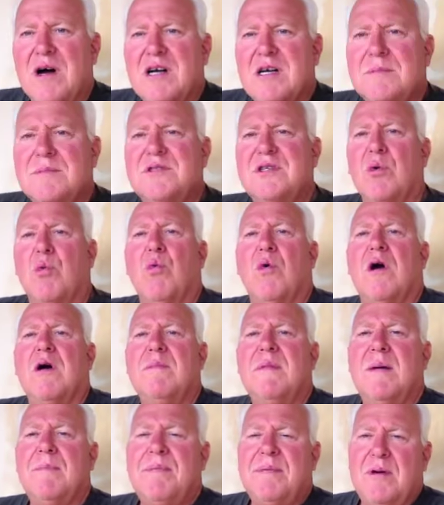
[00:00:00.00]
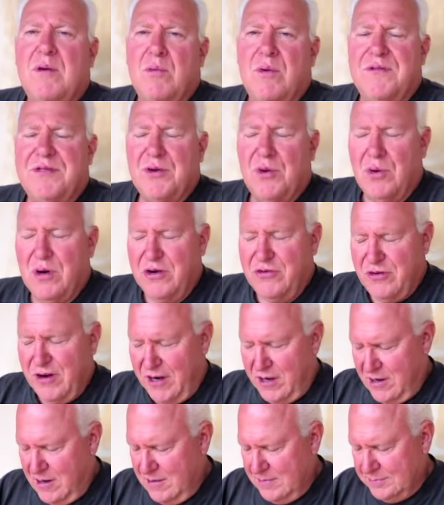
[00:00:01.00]
welcome to Warm Up with the
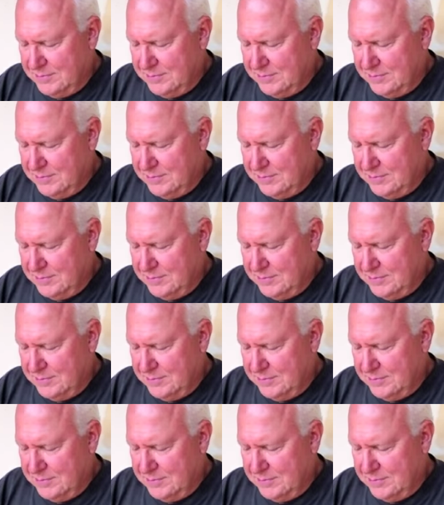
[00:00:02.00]
HornTrader.